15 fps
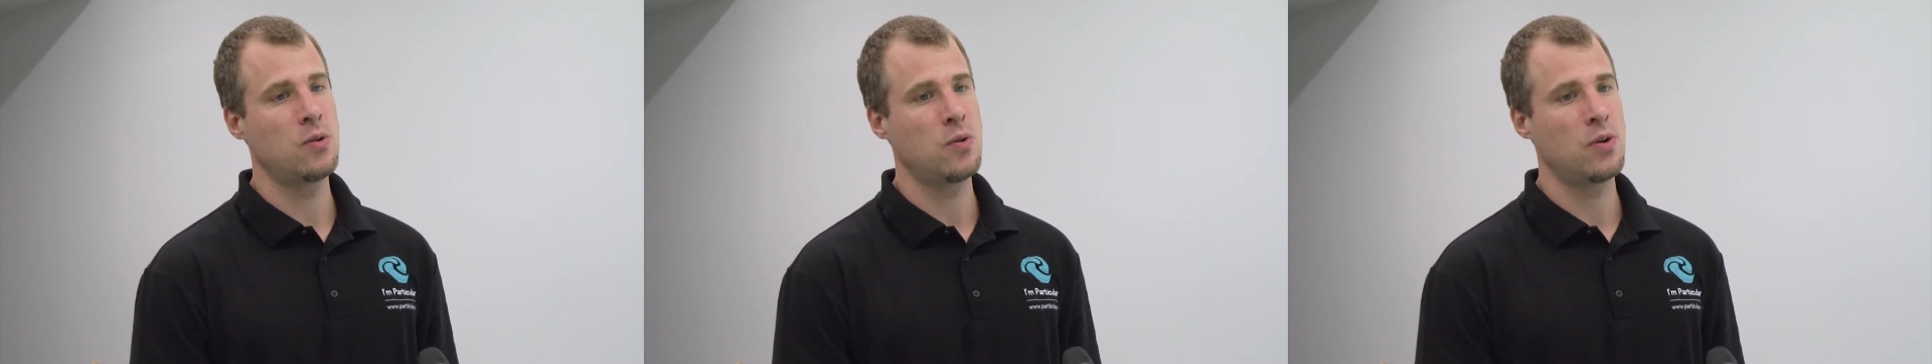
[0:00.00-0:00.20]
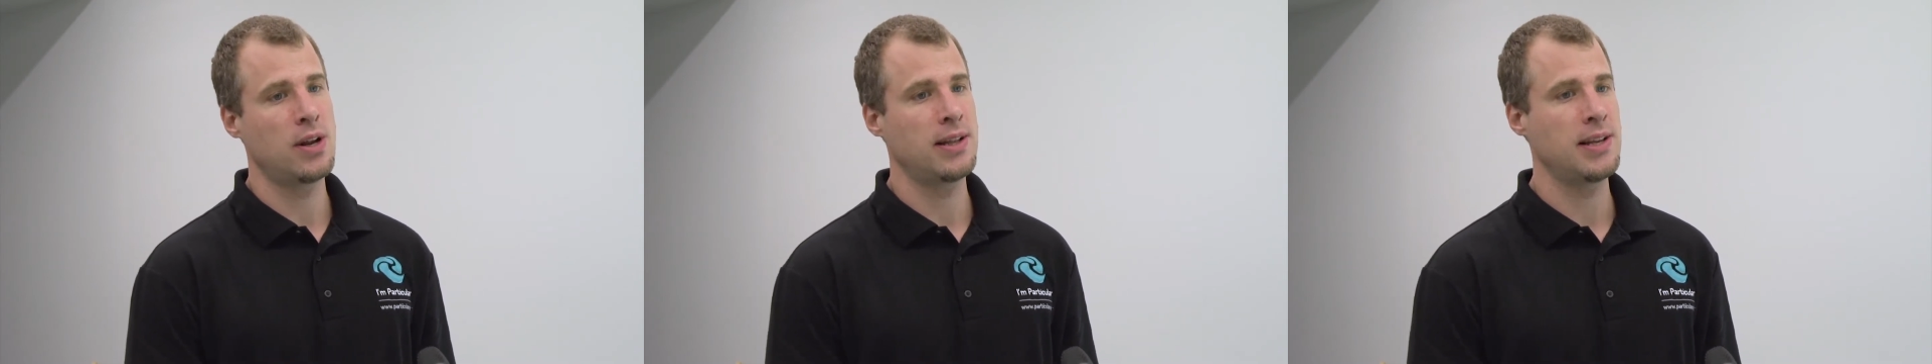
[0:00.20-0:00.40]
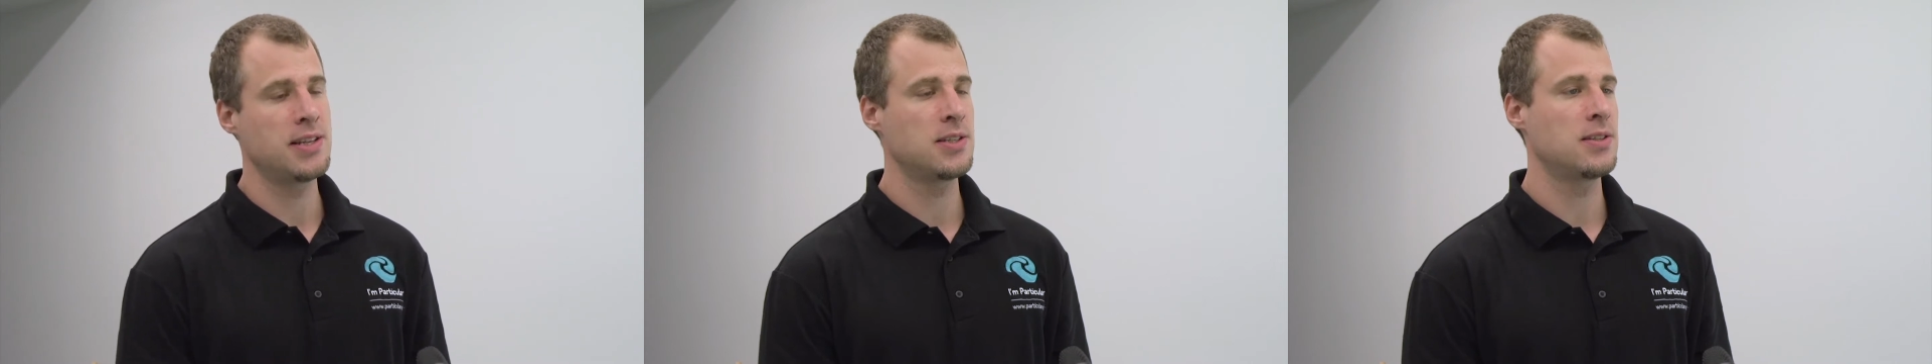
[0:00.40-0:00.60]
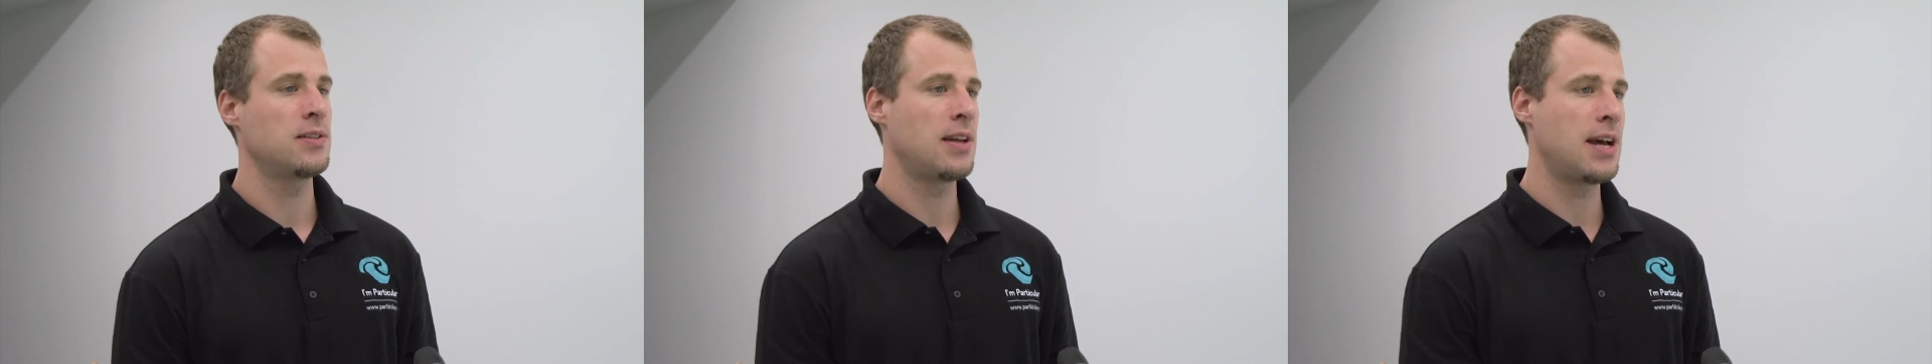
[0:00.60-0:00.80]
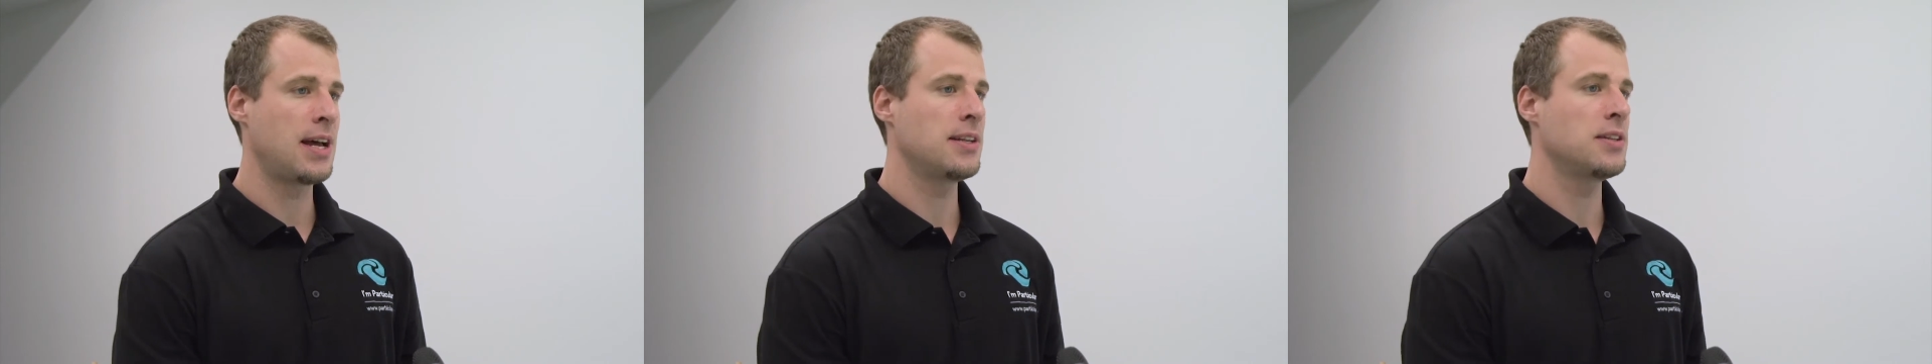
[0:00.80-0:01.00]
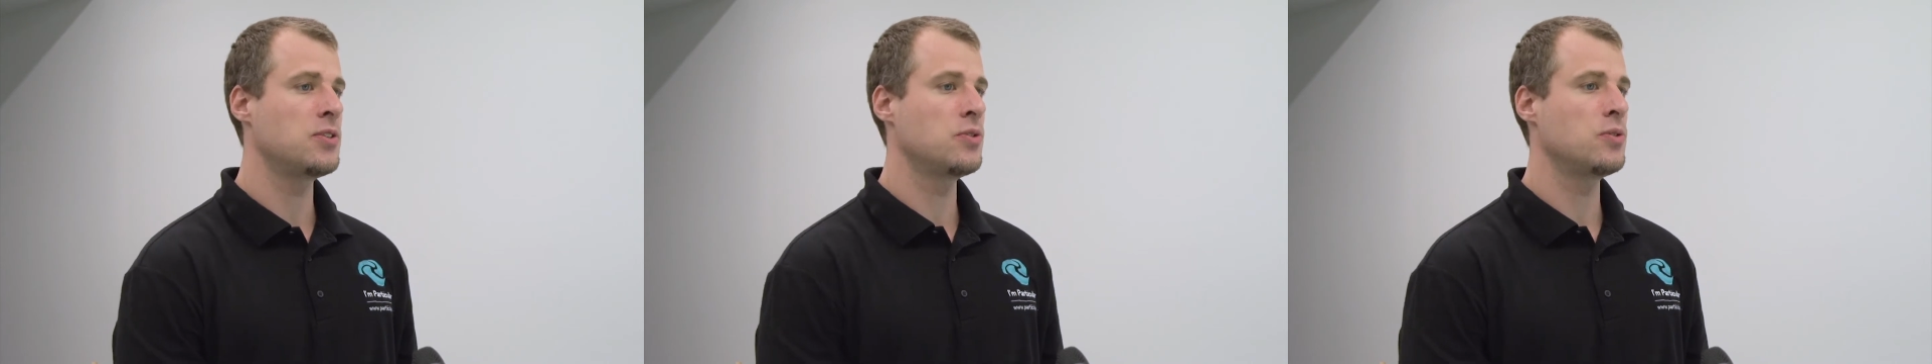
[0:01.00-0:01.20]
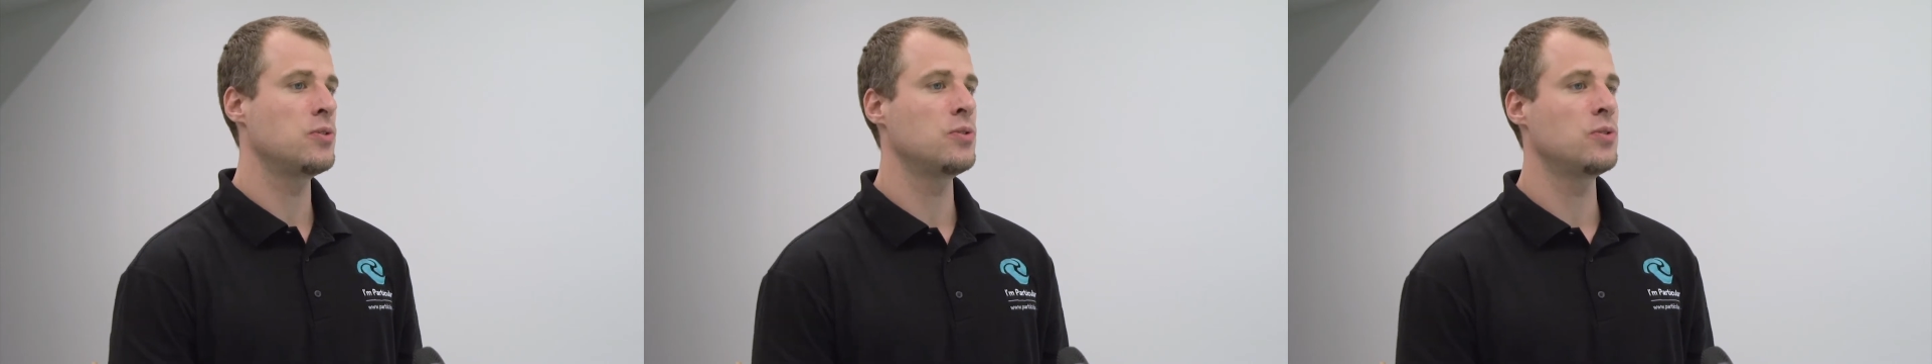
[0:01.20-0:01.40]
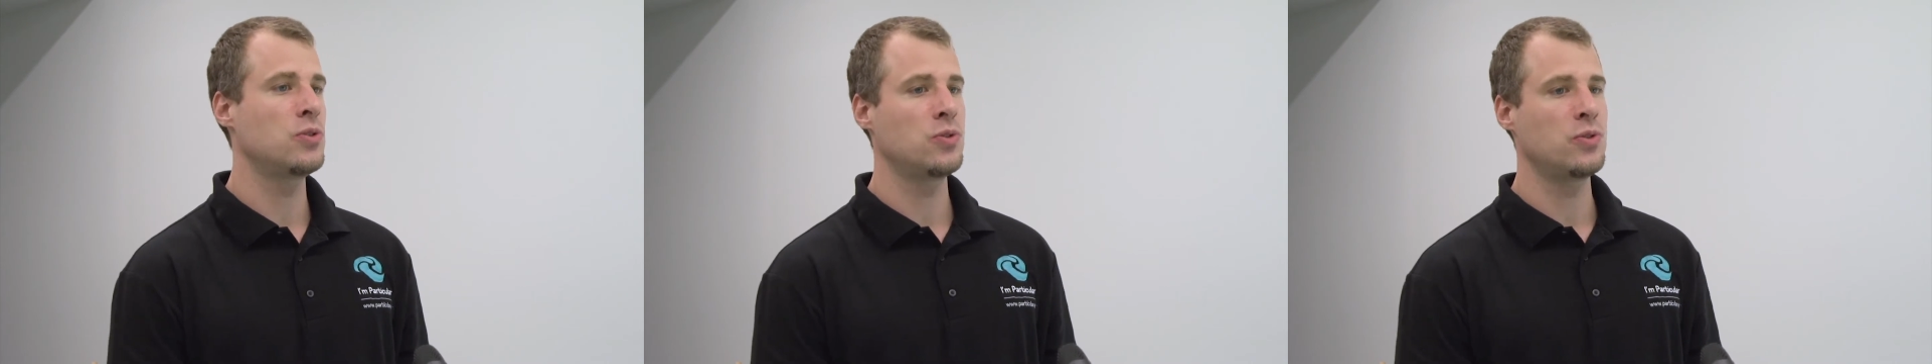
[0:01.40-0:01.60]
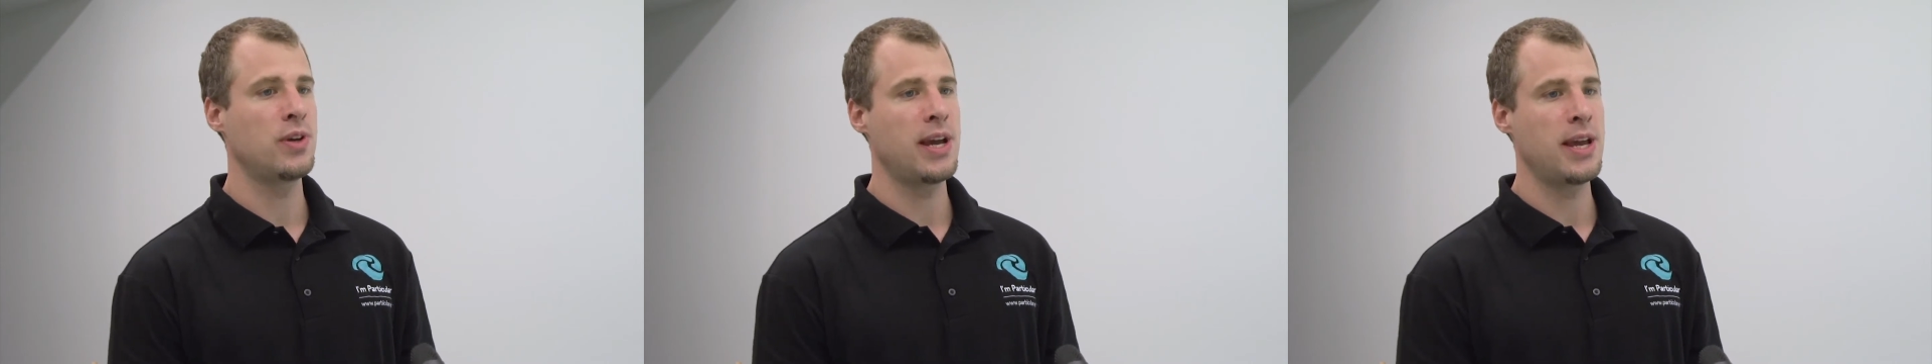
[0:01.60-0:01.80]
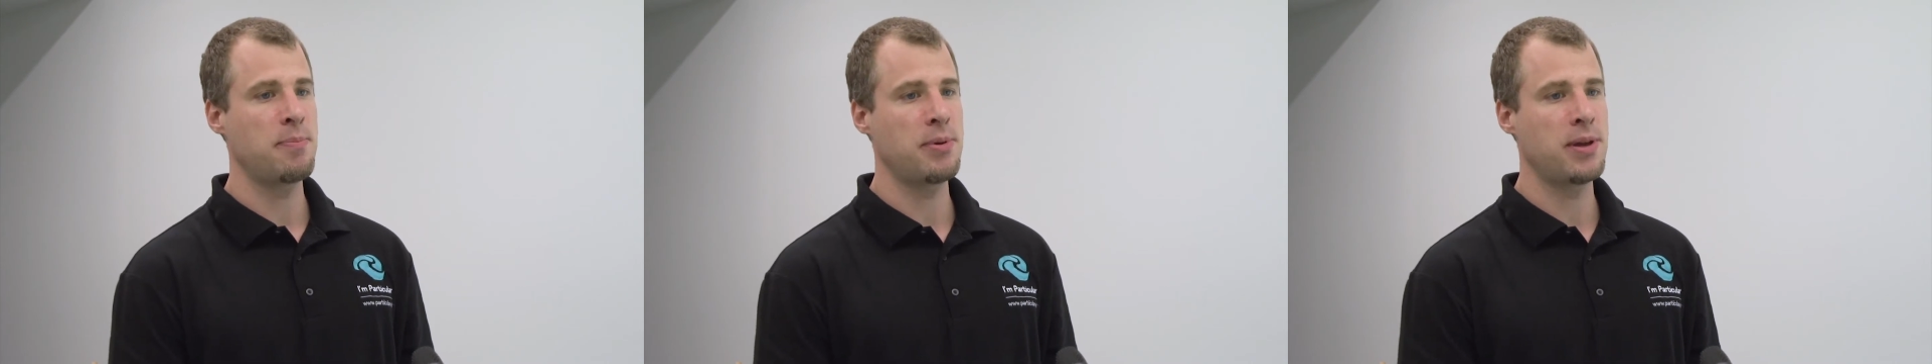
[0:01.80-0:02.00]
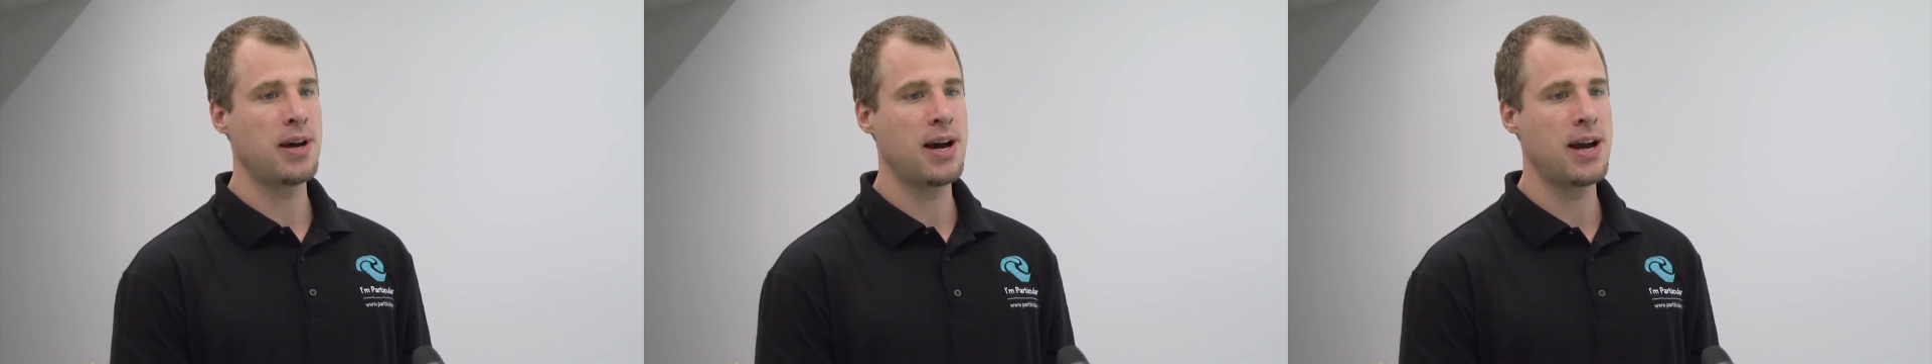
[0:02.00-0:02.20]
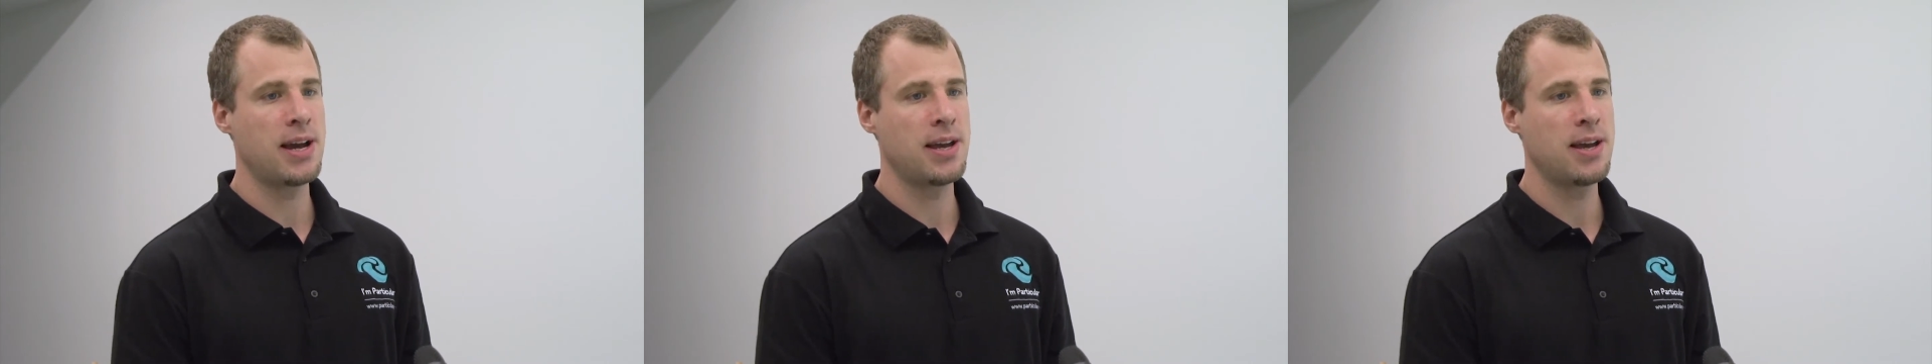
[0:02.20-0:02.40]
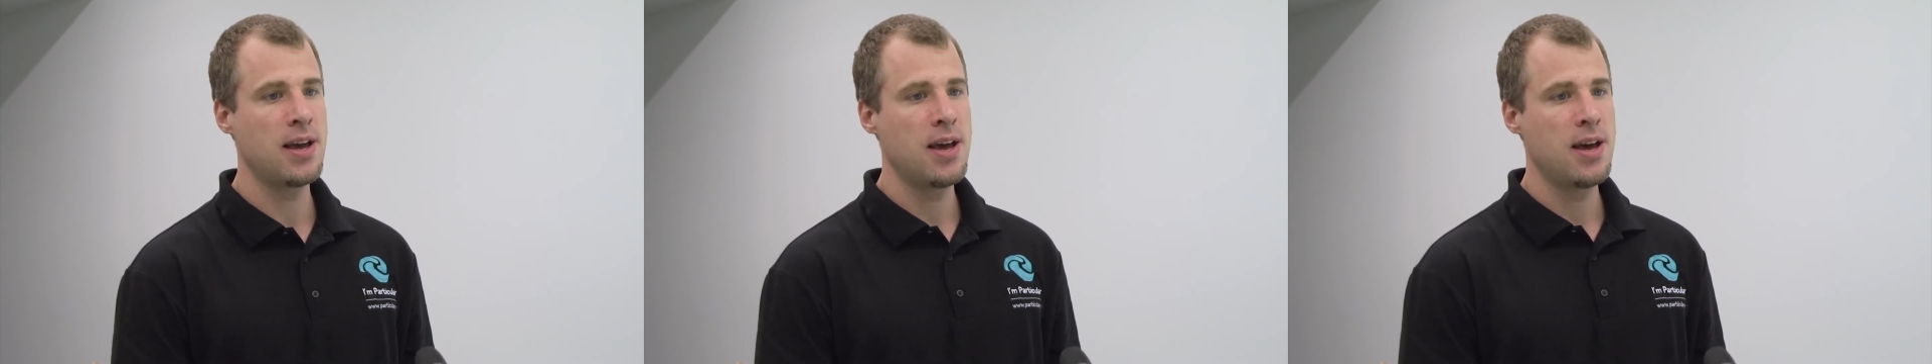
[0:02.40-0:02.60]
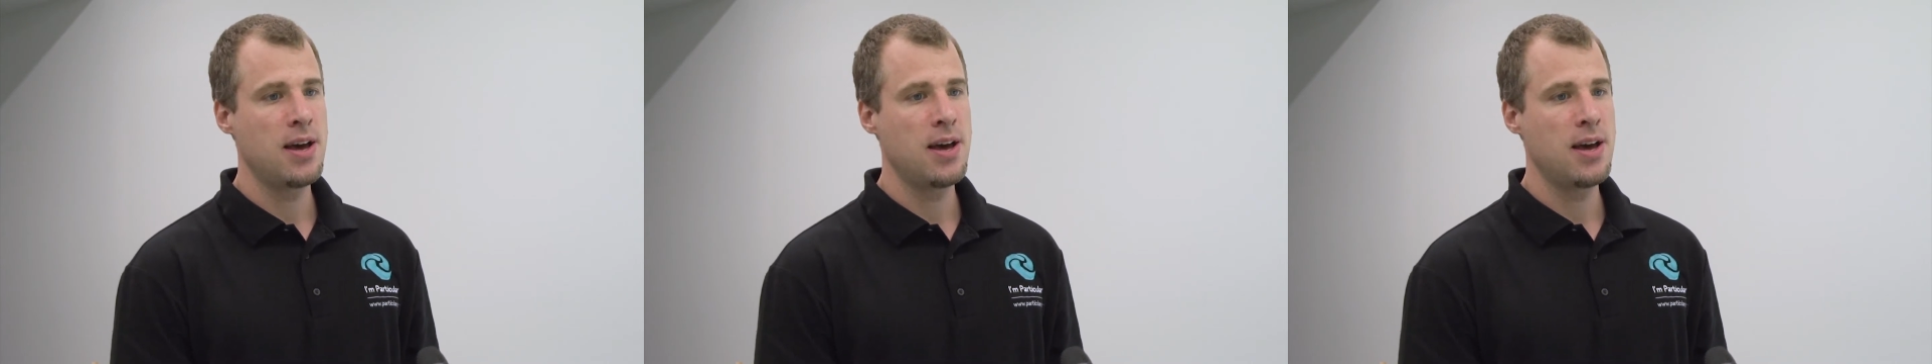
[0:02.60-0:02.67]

or at least add it to the API.